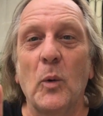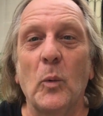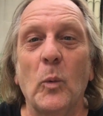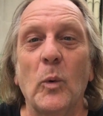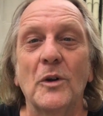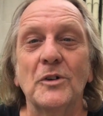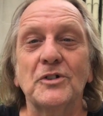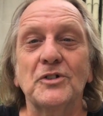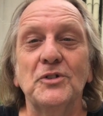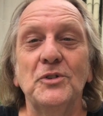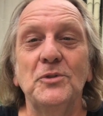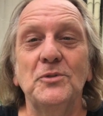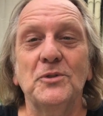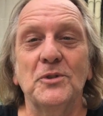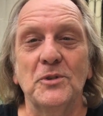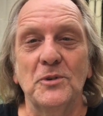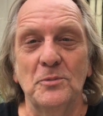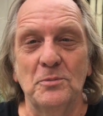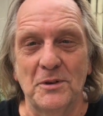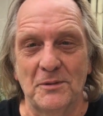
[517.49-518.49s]
Watch
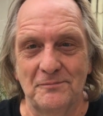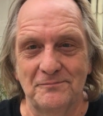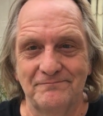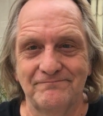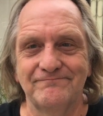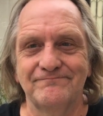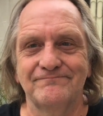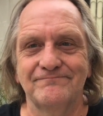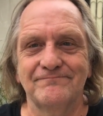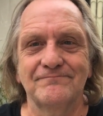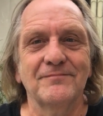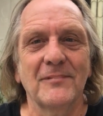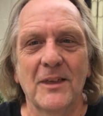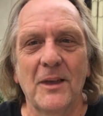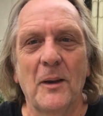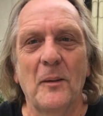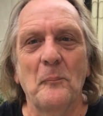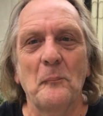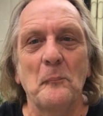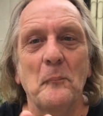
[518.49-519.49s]
YouTube.
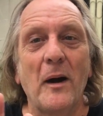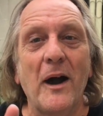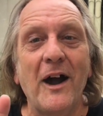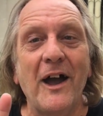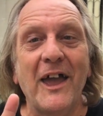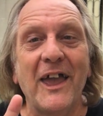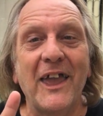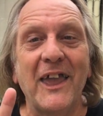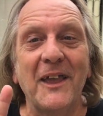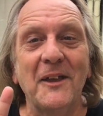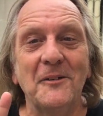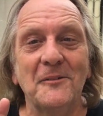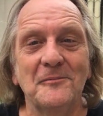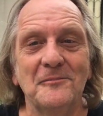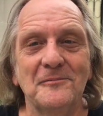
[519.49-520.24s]
Bye.